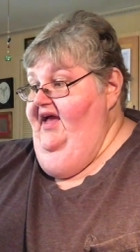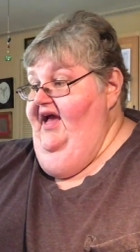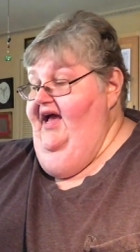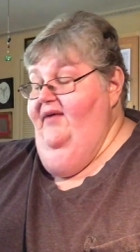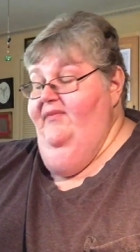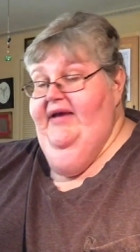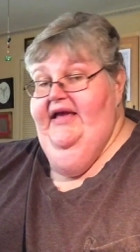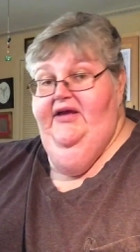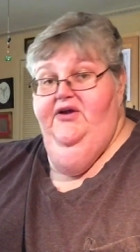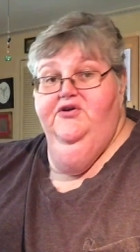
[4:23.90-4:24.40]

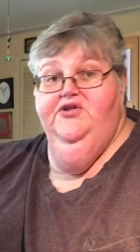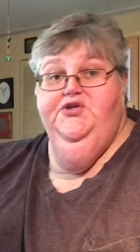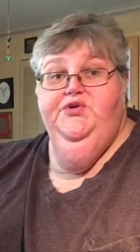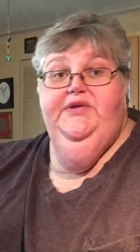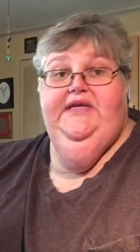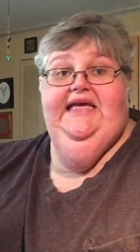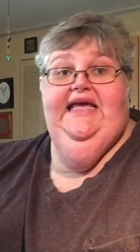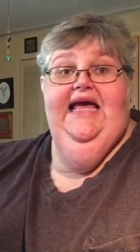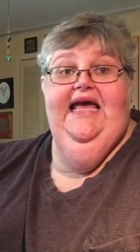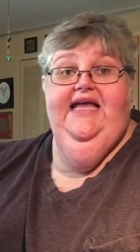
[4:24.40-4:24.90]
I might go do
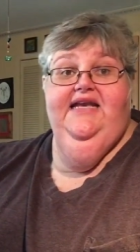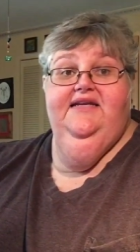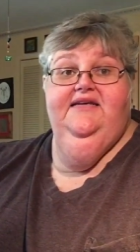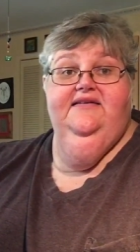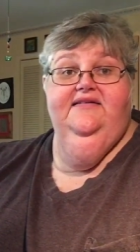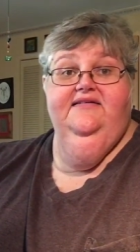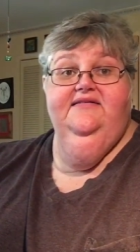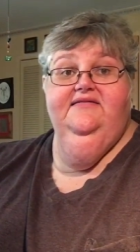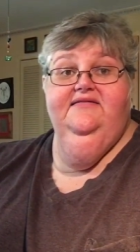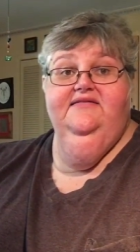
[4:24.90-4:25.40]
it again
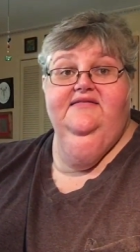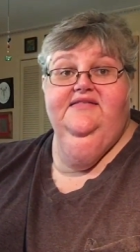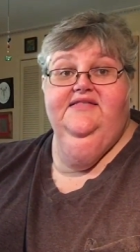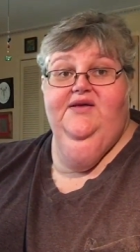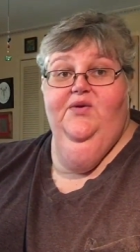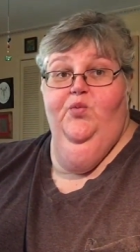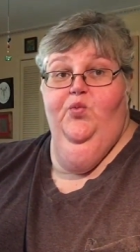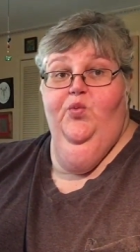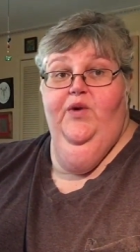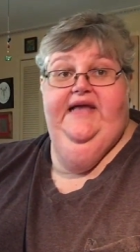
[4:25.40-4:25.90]

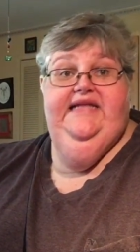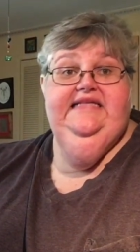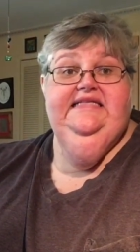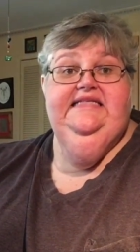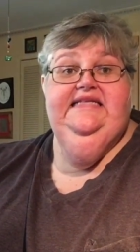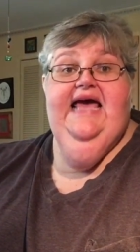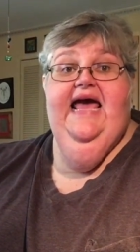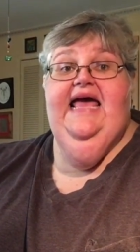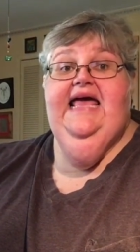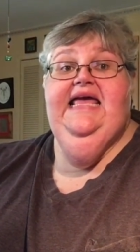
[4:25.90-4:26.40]
some
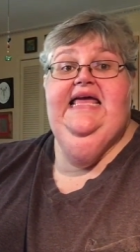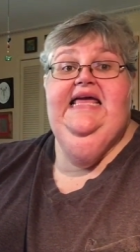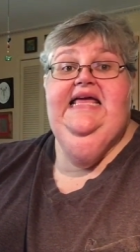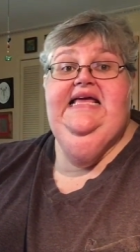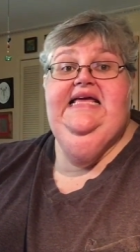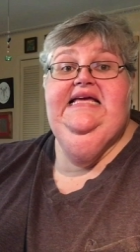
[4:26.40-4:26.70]
Wednesday